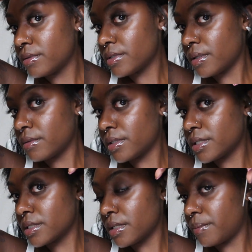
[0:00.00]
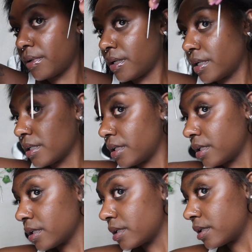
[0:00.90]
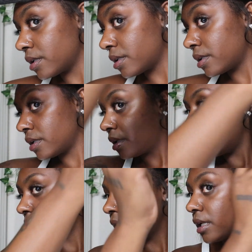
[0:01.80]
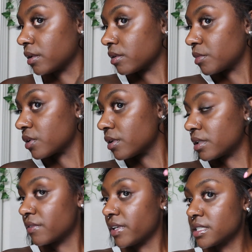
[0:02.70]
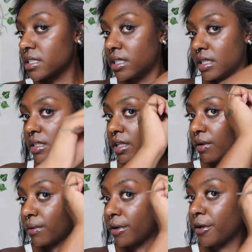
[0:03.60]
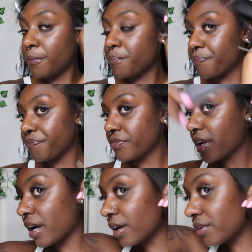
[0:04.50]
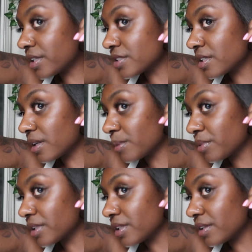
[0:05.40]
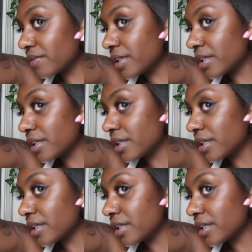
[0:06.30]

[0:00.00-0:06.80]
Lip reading: So there's some parting down the middle, and then if I see anything wrong, I go ahead and start completely over.